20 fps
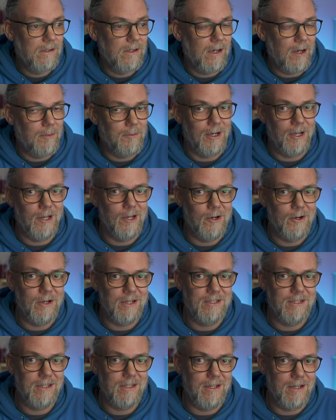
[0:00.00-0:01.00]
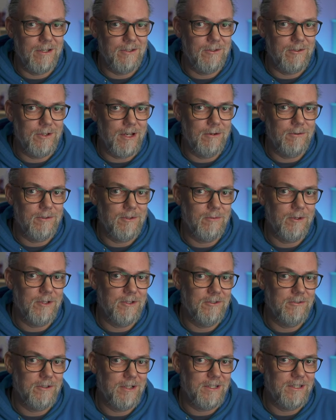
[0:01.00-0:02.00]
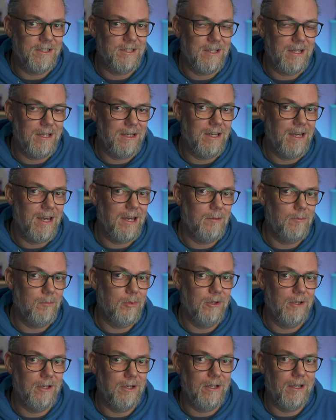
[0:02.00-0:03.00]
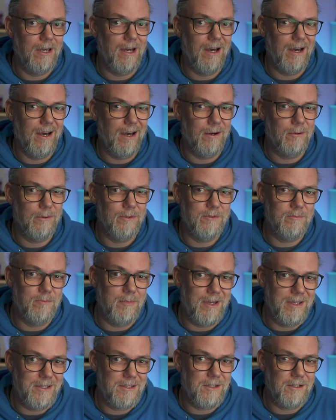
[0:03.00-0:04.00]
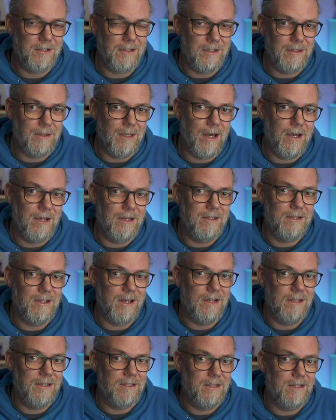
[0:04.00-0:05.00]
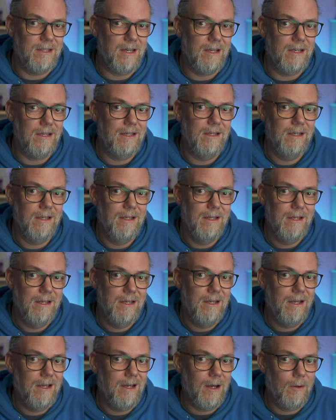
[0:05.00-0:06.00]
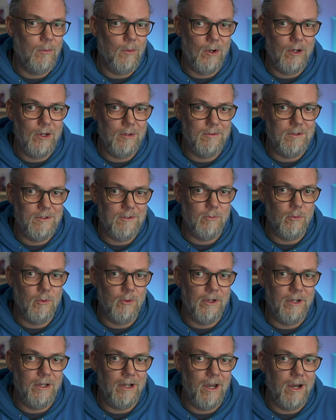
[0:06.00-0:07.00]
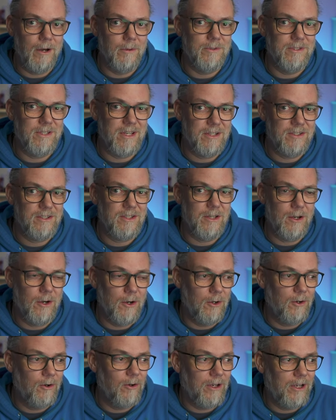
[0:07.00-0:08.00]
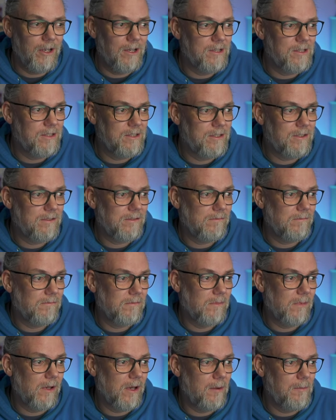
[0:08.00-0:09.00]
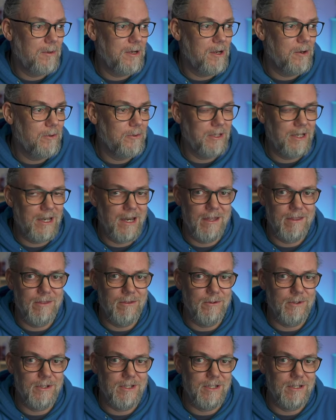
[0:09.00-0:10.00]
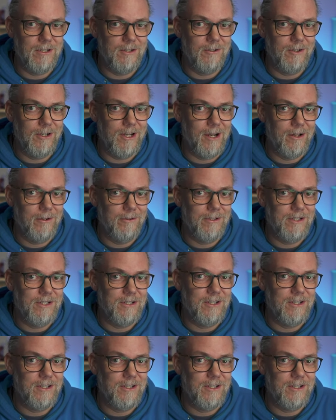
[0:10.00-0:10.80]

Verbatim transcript: I mean, I know I said yesterday was my strictest day yet, but I was basically lion diet today. I woke up this morning, I was actually hungry because, I mean, I only had 1,300 calories